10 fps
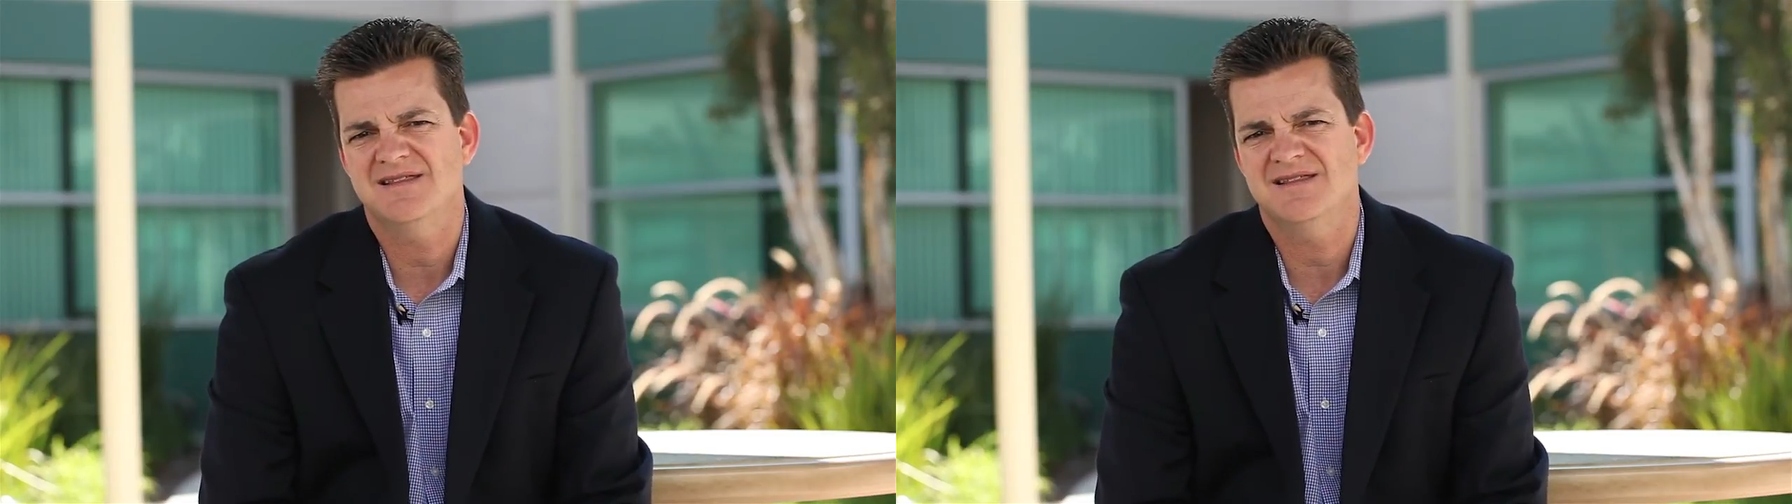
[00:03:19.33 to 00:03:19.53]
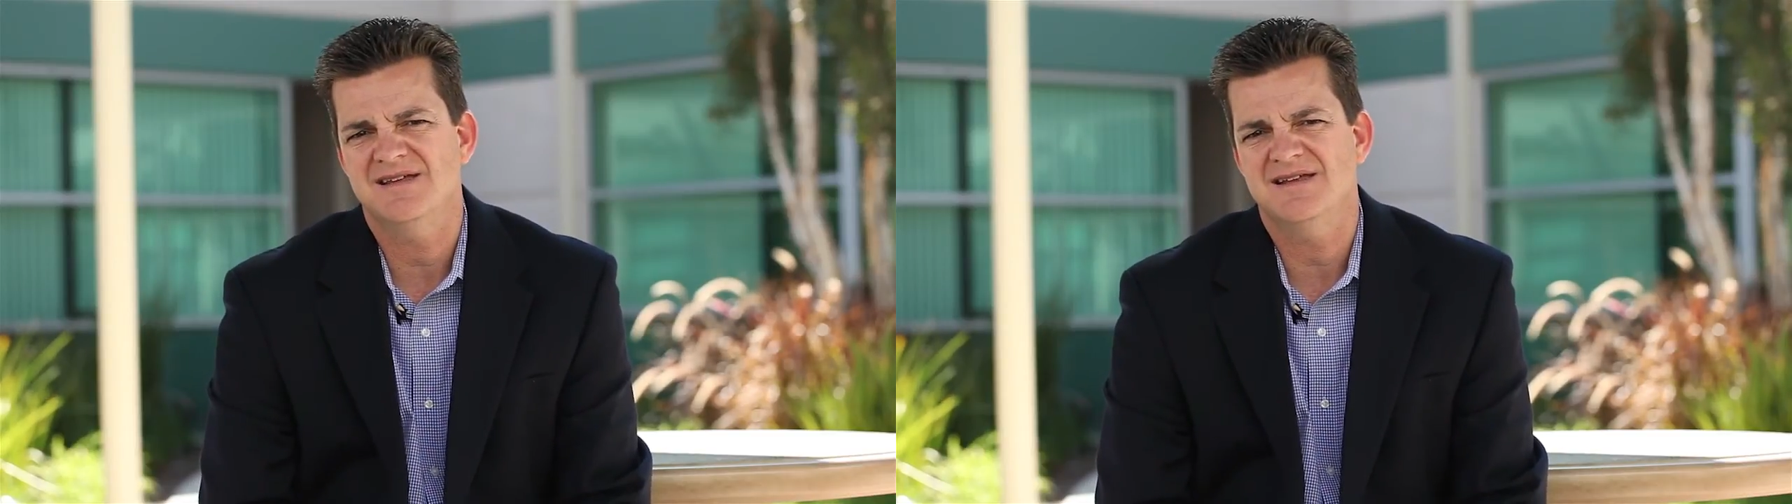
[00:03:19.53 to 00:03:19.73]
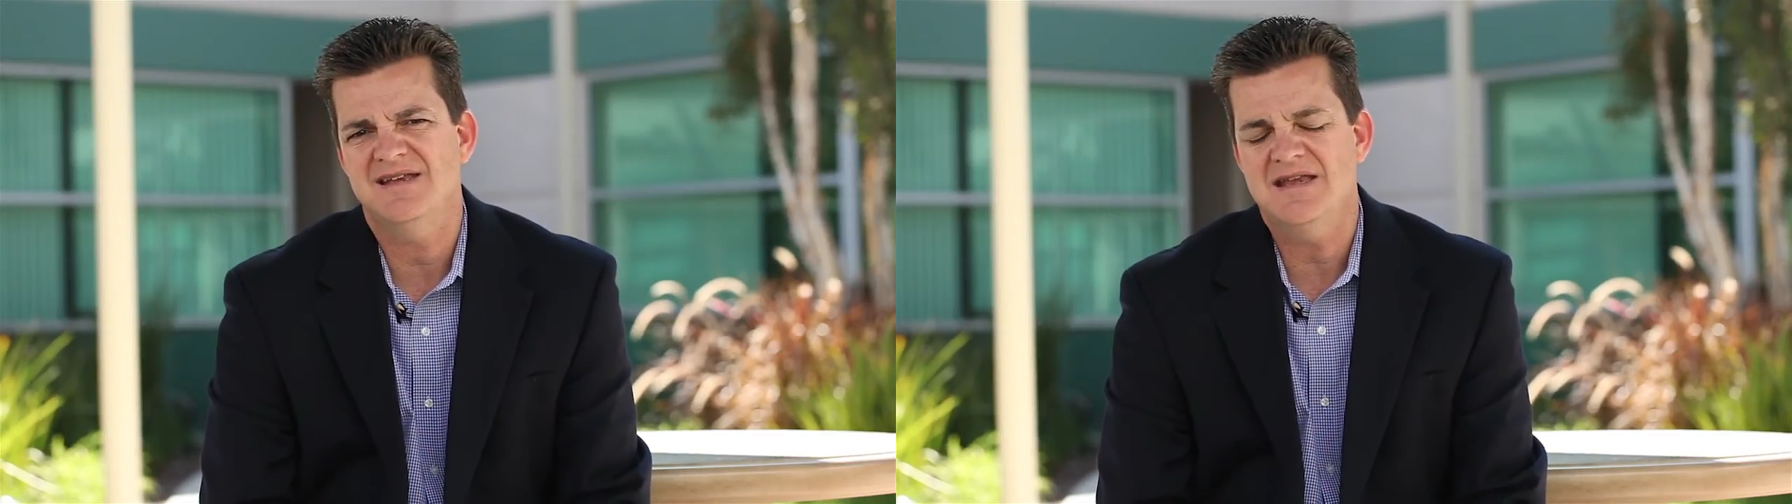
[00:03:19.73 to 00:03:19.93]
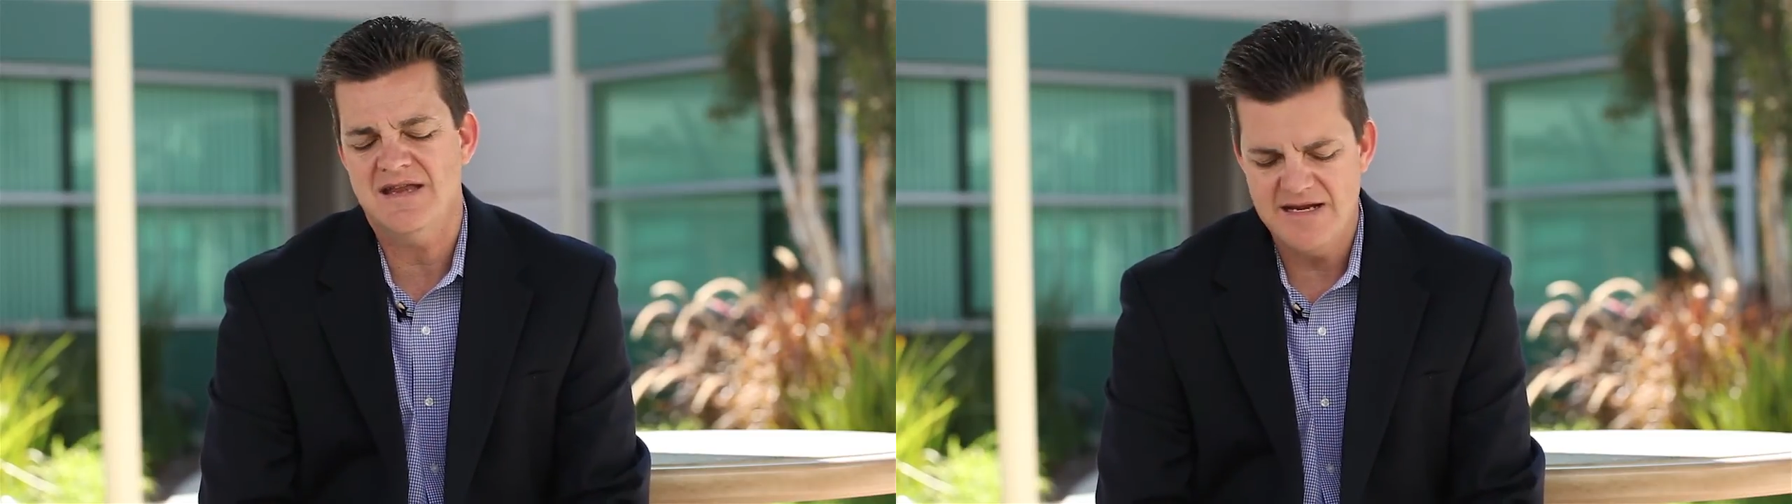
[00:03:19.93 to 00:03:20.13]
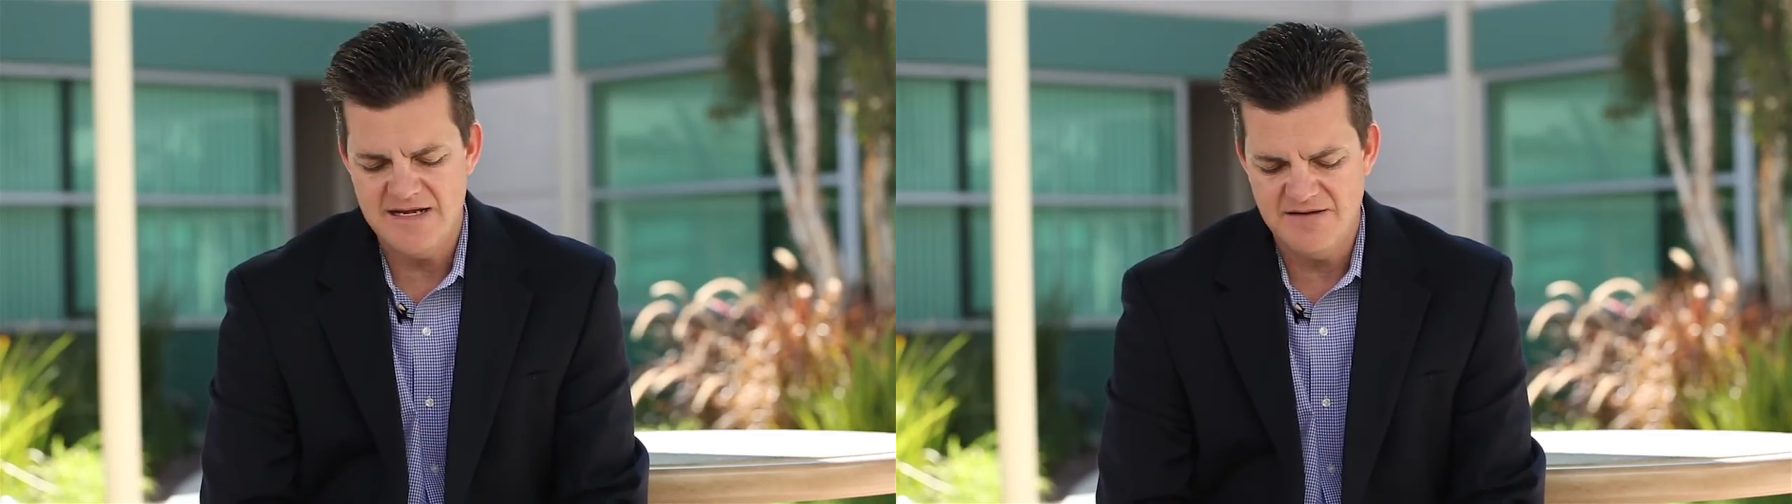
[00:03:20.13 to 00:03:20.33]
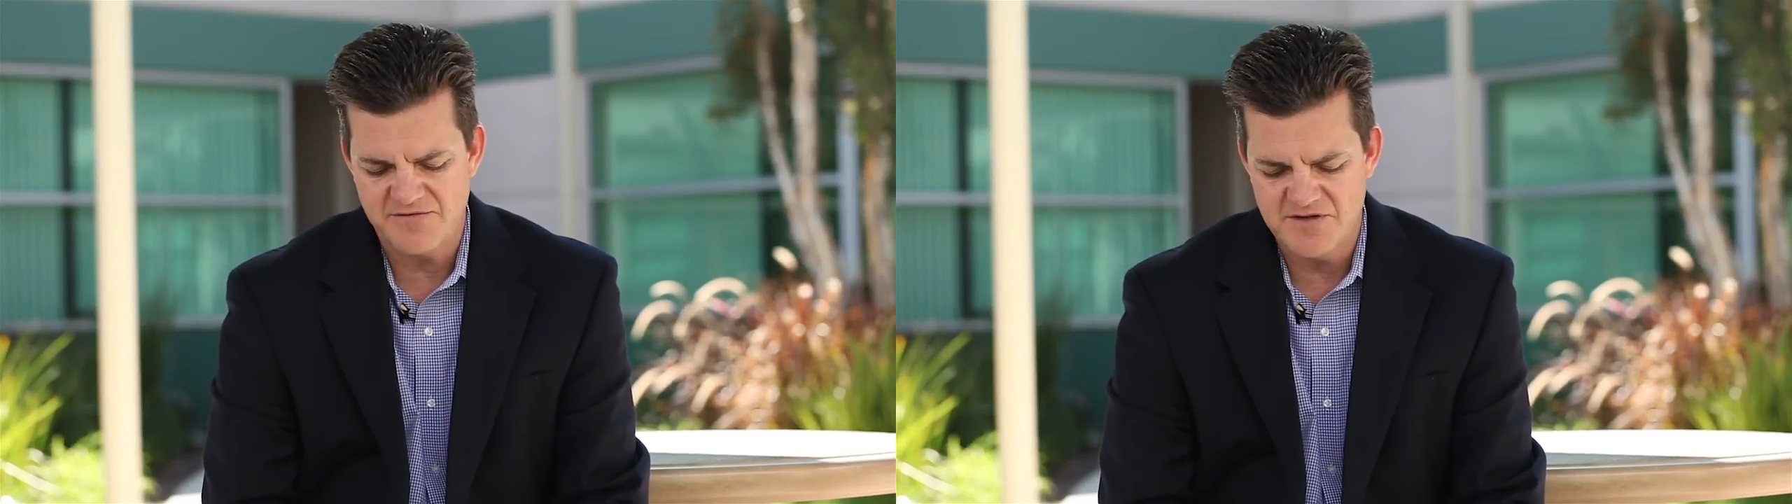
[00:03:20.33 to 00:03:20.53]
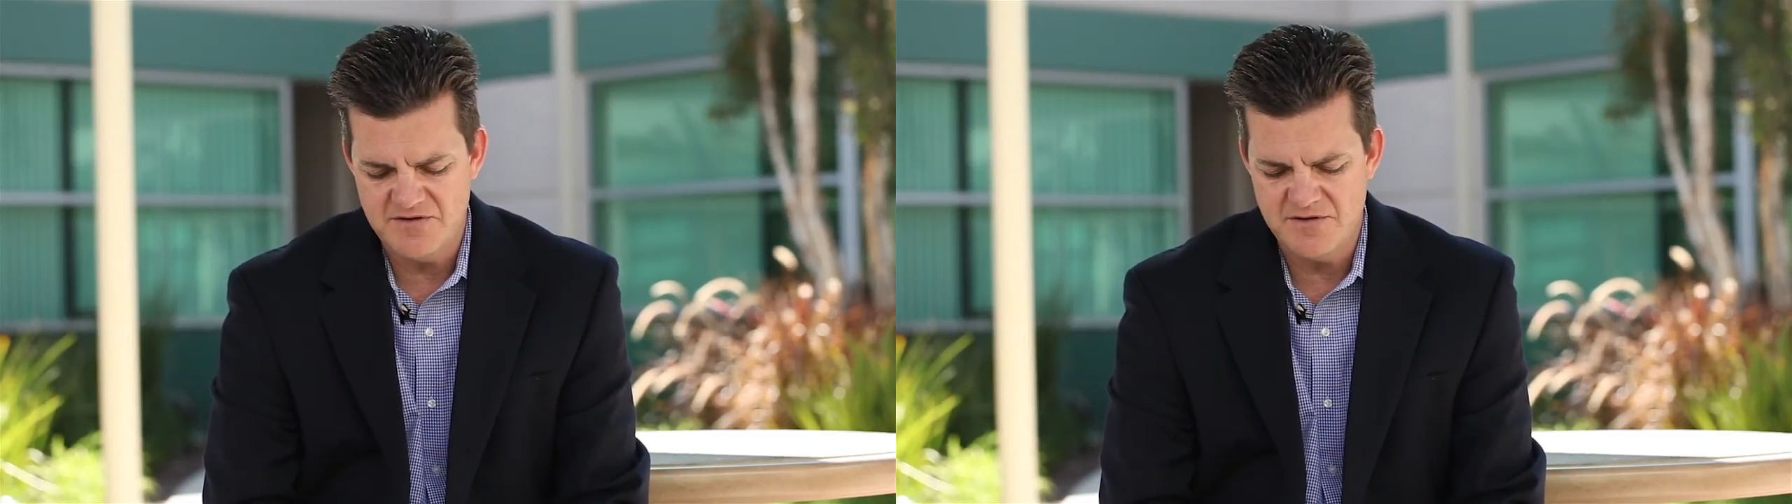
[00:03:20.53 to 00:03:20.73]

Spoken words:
need for you